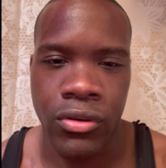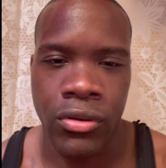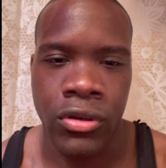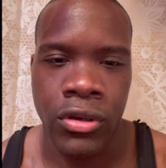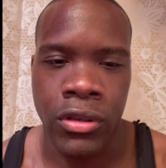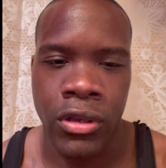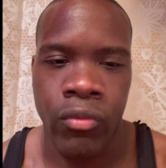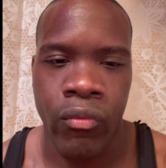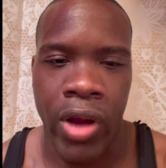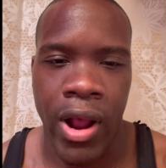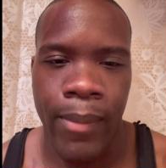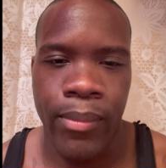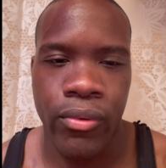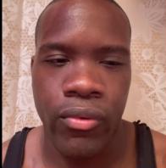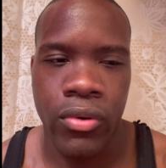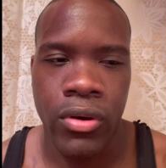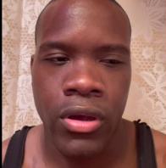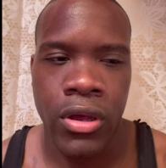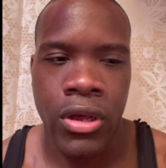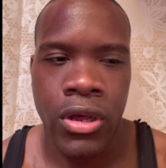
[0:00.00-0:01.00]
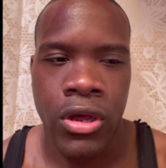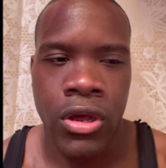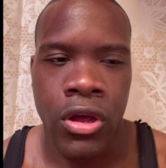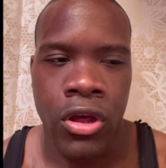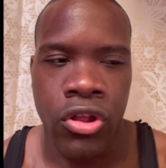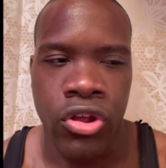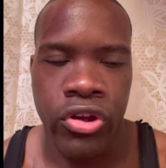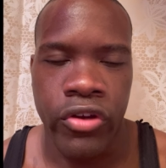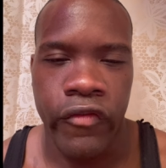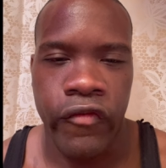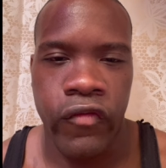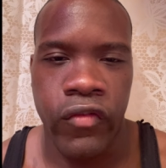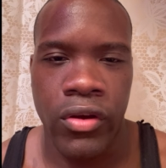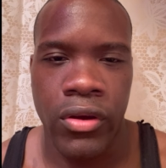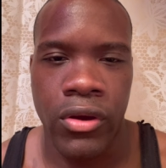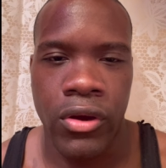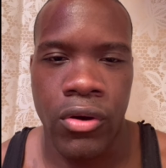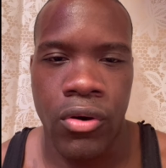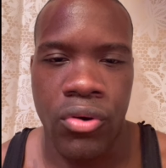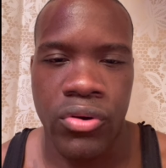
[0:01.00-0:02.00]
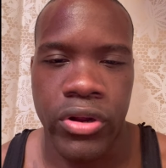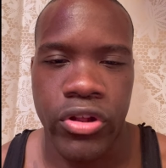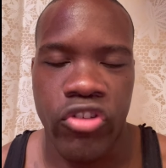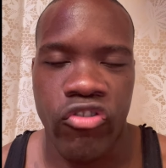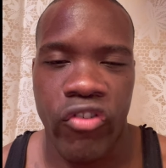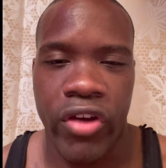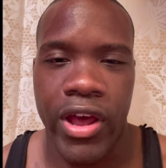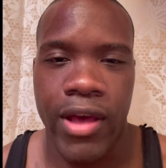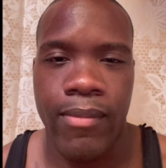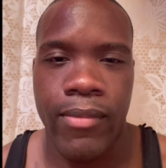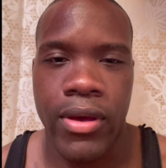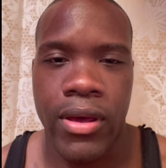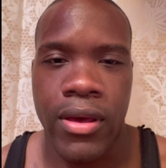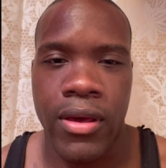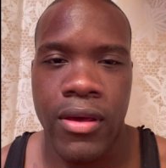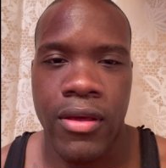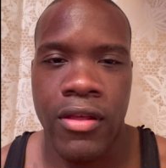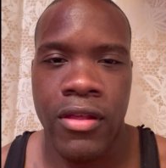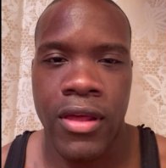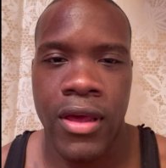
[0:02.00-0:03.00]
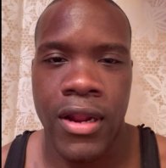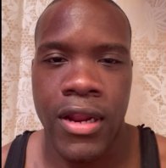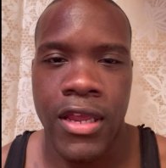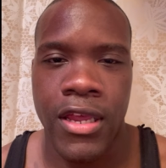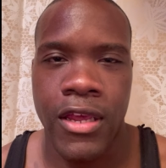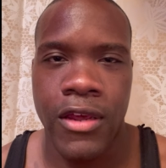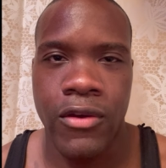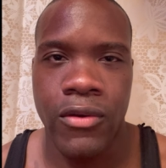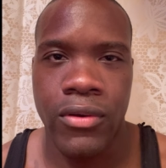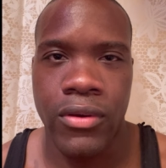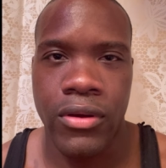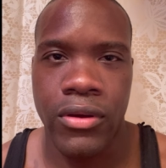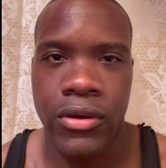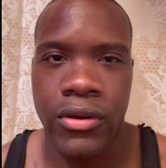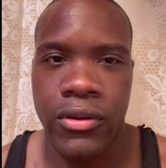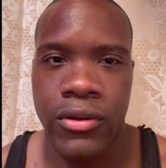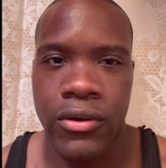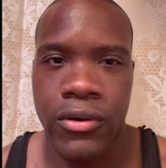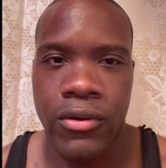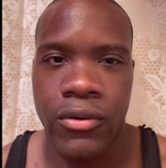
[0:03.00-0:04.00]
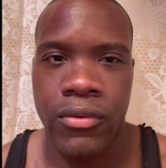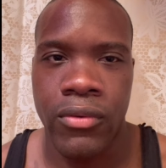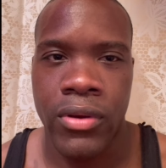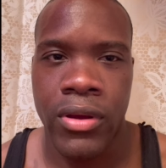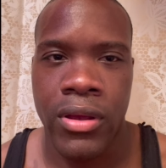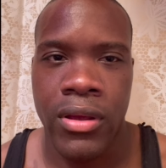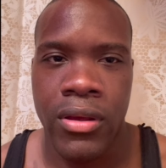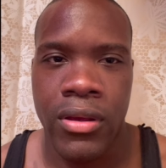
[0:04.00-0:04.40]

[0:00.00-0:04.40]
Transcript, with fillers: the rapper Jay on the track, man, saying that he, you know,